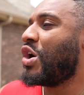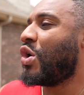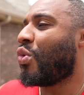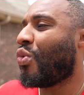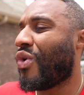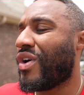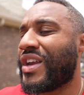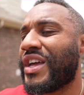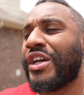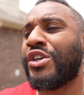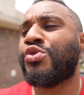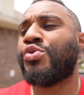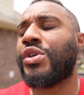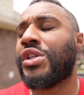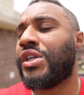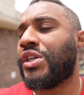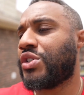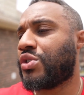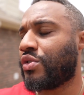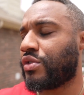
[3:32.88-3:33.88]
One injury
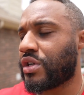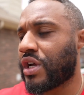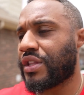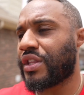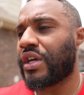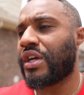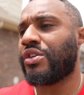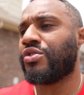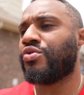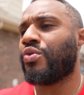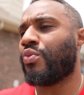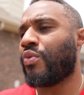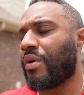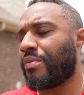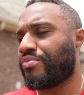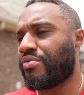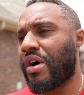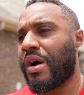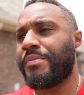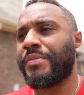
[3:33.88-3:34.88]
leads to another injury, one
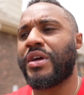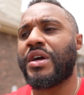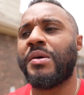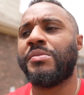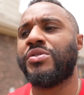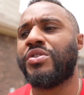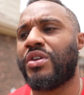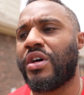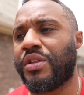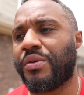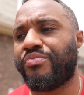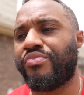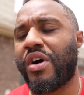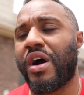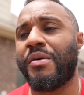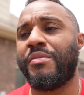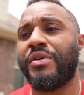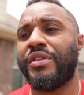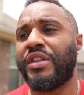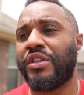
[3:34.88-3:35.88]
problem becomes another
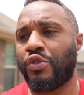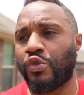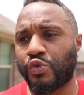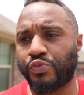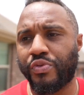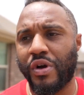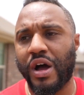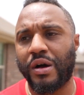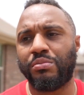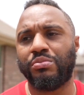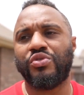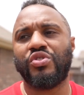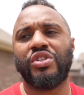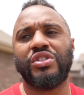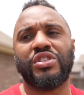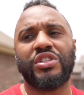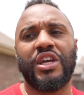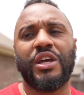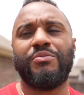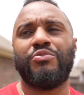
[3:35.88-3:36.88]
problem, and then those problems
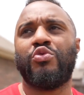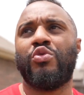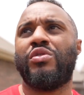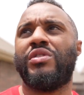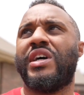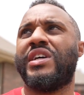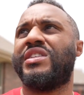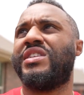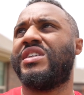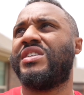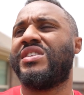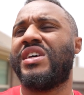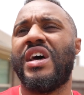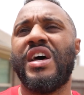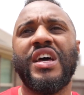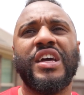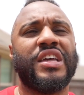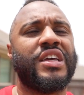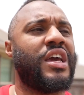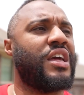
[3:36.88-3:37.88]
just keep doing like this,
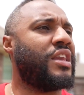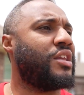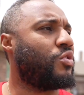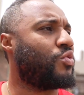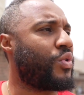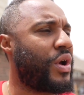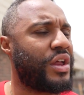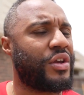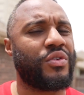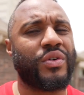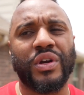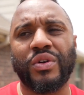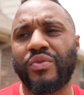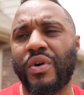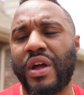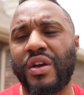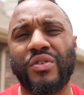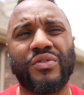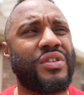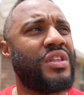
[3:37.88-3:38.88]
getting greater and
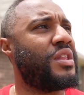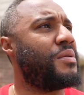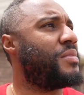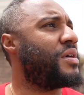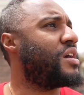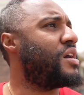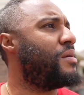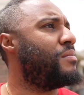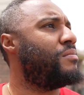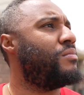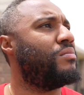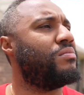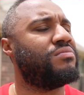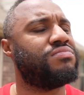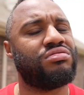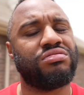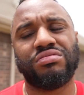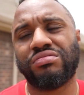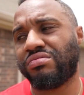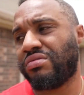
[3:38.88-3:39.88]
greater, and then they become
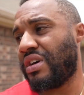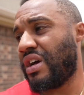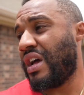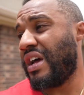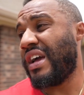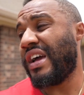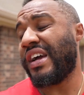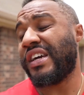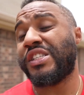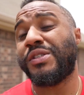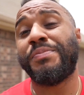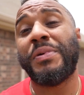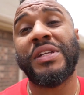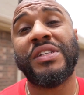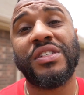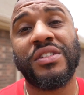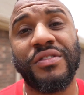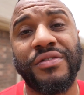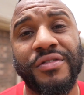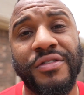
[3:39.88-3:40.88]

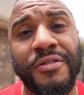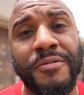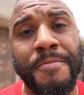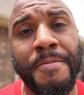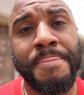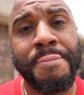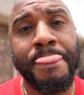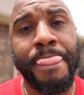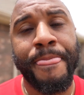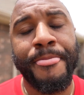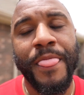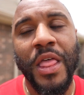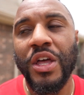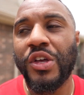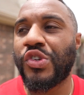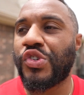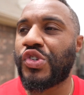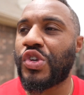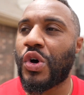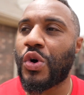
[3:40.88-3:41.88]
expensive.
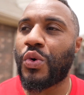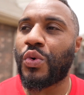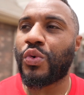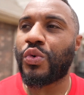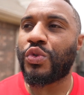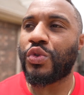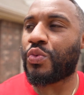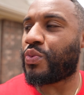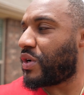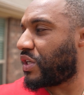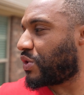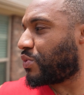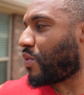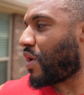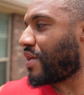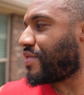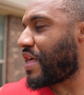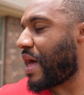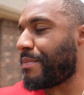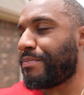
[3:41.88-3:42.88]
So the reason
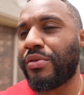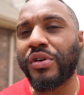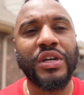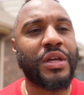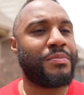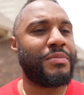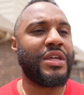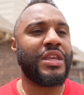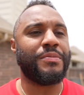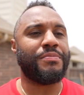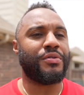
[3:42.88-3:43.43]
why that book and many